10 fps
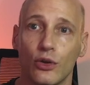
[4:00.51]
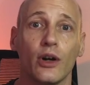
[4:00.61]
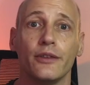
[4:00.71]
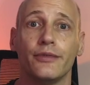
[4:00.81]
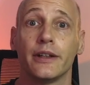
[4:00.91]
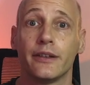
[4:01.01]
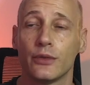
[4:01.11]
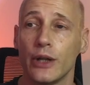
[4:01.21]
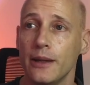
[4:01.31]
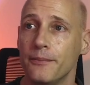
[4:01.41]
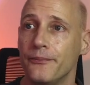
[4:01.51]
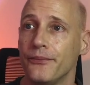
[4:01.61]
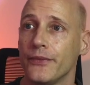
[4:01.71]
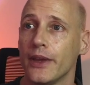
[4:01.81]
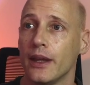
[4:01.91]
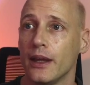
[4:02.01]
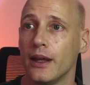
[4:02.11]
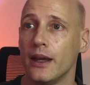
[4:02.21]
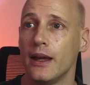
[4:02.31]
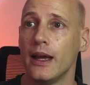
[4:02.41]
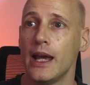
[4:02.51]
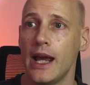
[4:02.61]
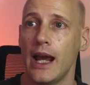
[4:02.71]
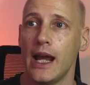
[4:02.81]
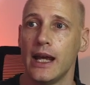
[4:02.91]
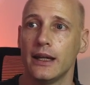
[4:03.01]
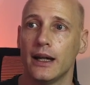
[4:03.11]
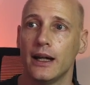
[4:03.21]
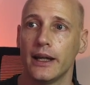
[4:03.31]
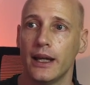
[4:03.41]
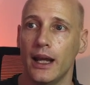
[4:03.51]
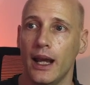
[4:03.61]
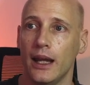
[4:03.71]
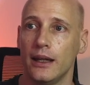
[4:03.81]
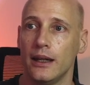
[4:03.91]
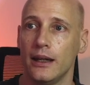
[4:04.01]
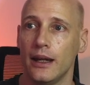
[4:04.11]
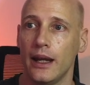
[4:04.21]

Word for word: glorified string. And I can